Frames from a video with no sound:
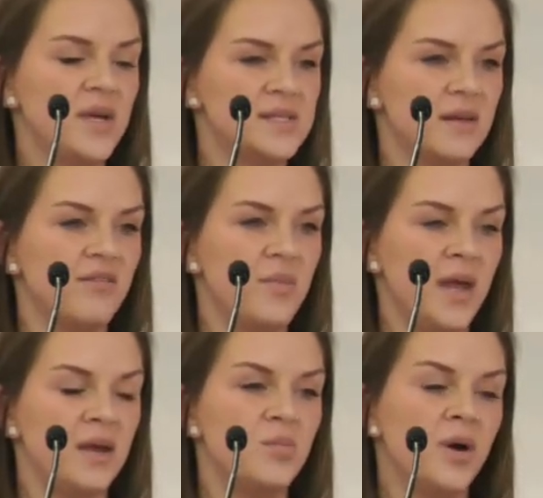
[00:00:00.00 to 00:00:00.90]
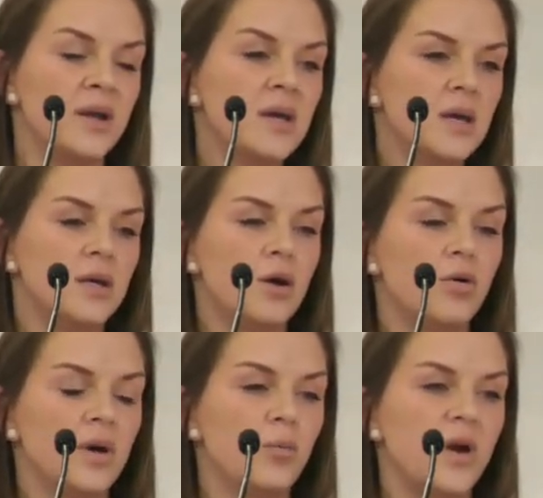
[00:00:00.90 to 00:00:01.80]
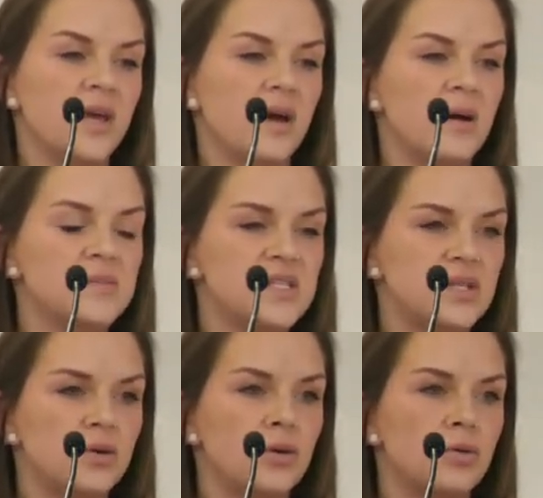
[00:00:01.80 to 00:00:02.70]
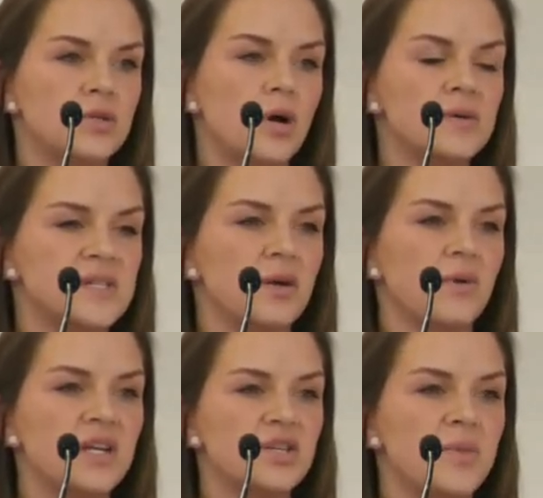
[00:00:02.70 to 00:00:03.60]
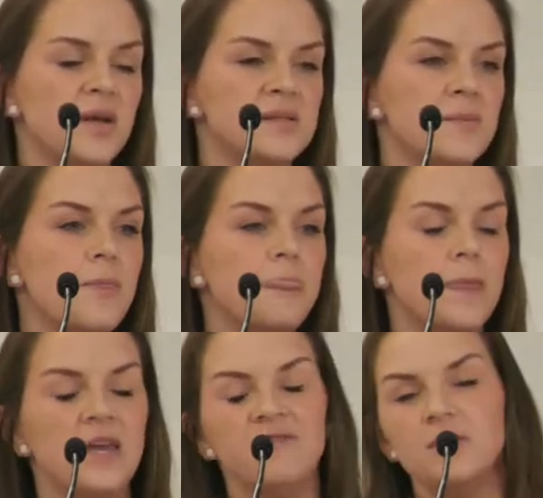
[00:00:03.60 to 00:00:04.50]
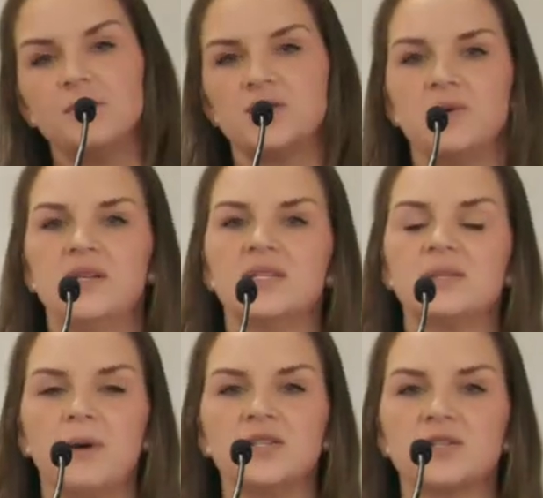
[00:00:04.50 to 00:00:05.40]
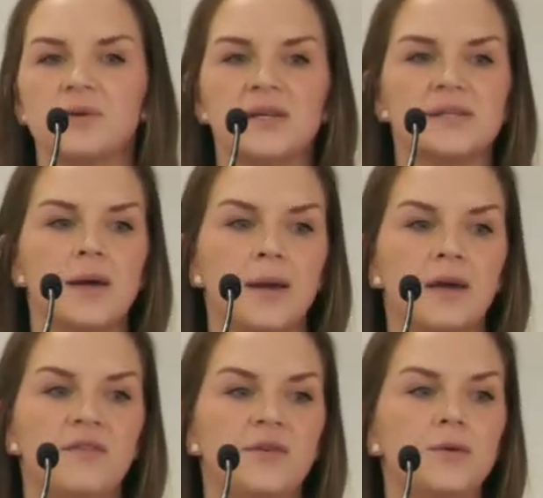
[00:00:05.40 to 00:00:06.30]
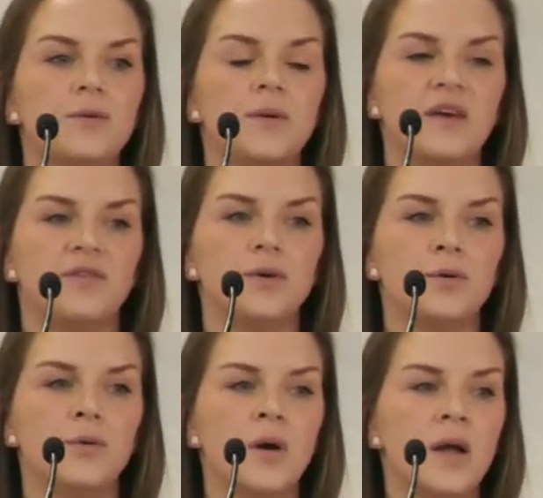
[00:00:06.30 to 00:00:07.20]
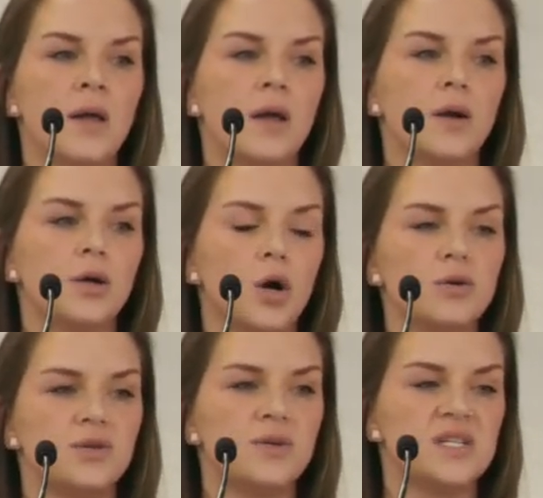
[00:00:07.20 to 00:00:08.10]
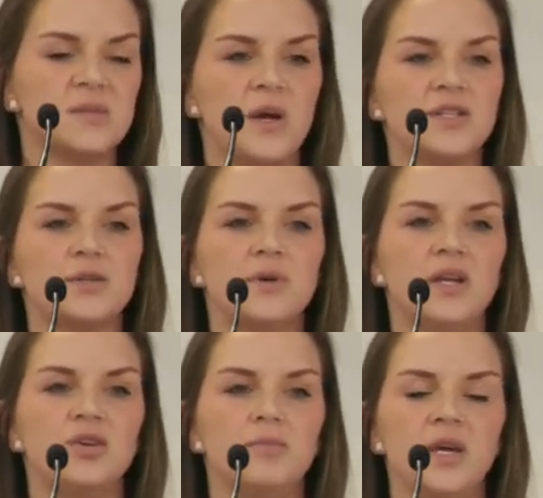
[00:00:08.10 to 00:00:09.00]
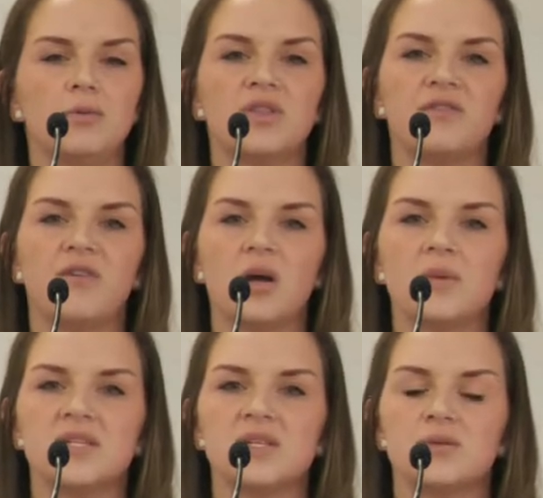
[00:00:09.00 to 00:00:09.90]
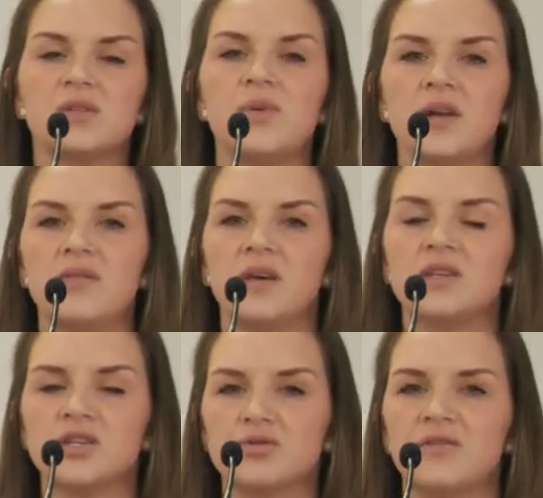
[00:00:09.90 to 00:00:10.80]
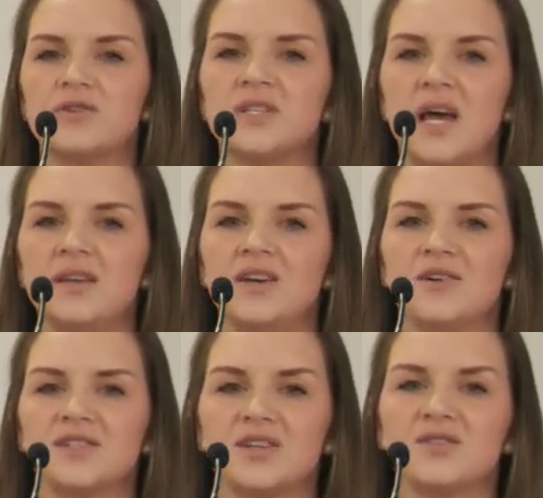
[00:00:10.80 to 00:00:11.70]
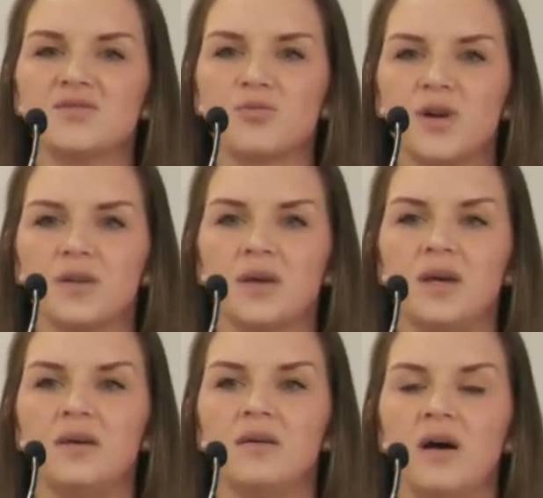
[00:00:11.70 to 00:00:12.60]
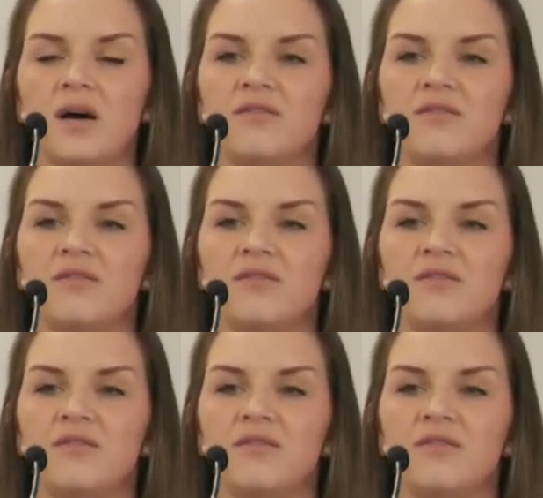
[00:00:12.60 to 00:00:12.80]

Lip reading: based out of Maine. But you know, when it comes to dosing regimens, even between dispensaries, like if you go to a dispensary and you meet with a pharmacist who's been in the industry for 10 years and is really